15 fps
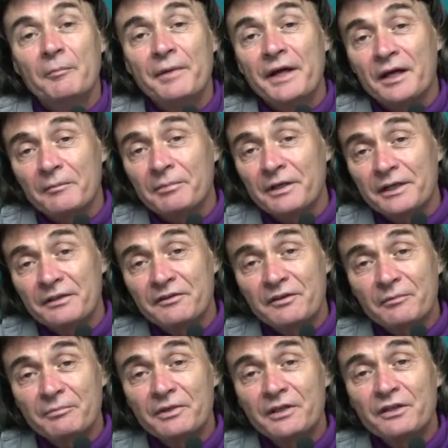Matt, by
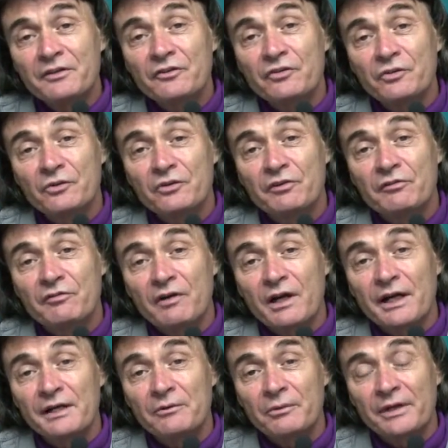attempting to
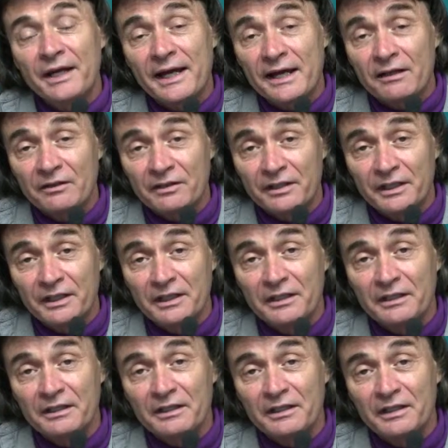divide reality
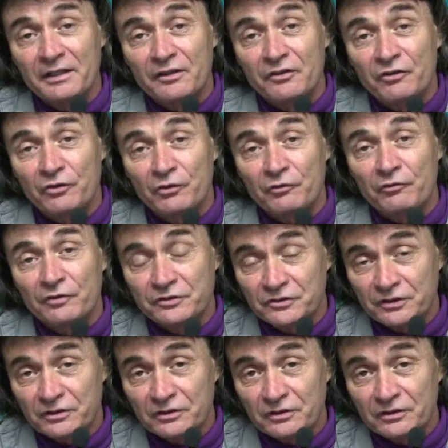into
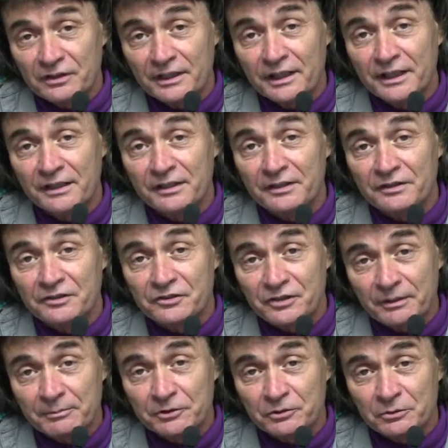physical and
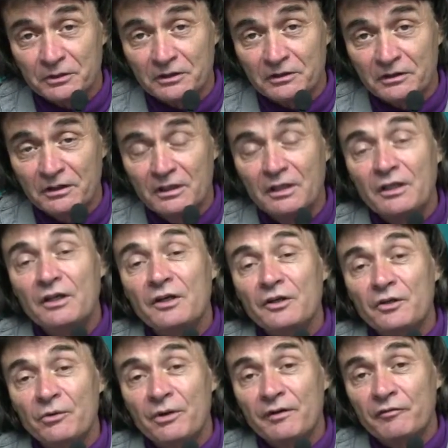conceptual,
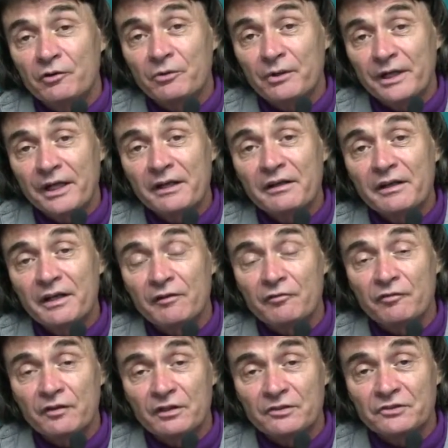you have created a
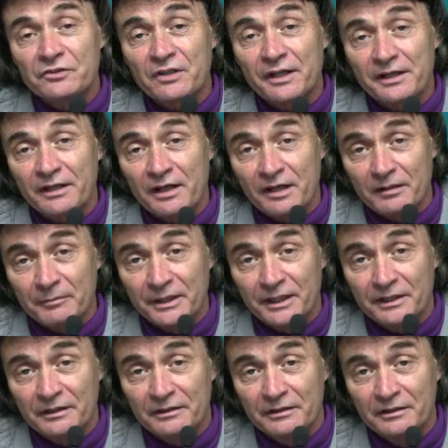false
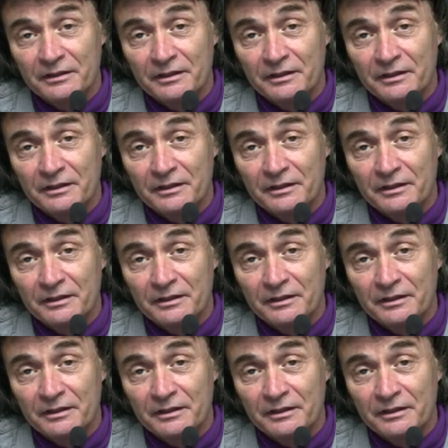dichotomy.